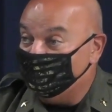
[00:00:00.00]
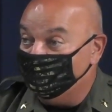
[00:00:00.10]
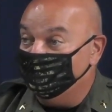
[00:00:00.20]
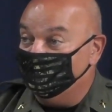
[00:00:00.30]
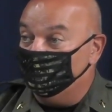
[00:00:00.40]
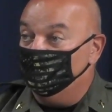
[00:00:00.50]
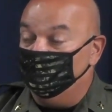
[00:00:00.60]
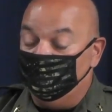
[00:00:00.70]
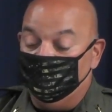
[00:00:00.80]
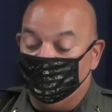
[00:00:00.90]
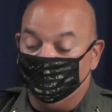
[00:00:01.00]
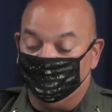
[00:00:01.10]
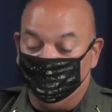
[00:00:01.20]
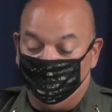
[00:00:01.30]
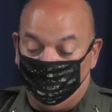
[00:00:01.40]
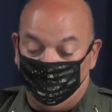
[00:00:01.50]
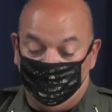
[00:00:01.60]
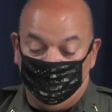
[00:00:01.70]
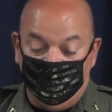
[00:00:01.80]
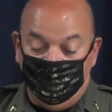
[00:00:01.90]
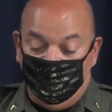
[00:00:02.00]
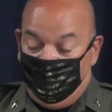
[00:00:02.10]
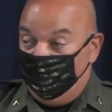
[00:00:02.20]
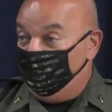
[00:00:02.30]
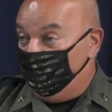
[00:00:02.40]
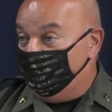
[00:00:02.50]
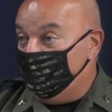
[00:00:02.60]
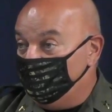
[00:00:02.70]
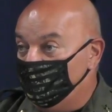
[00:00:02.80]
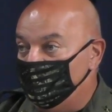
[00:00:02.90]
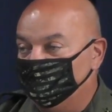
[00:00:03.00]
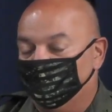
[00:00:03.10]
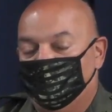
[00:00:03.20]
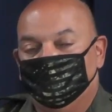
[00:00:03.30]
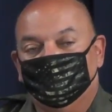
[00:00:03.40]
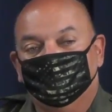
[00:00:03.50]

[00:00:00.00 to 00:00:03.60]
I think that really got us into uh, into the town contract. Yeah.